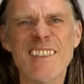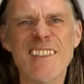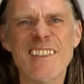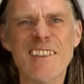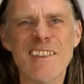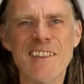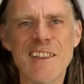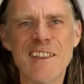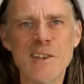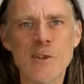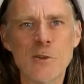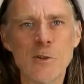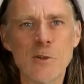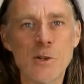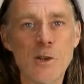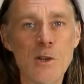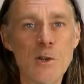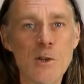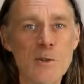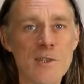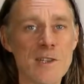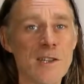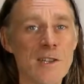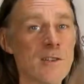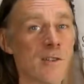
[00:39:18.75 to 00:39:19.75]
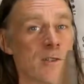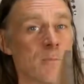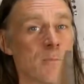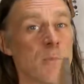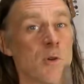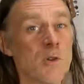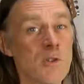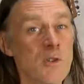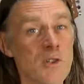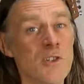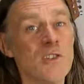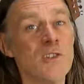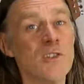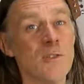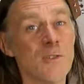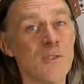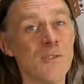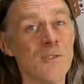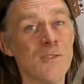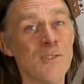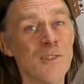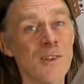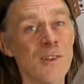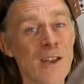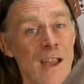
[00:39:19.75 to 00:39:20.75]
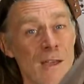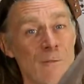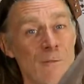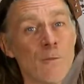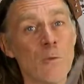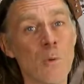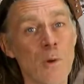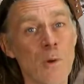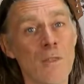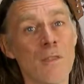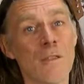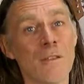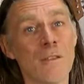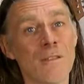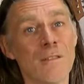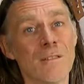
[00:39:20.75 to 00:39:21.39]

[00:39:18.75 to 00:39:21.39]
then you're losing as much as you're left with.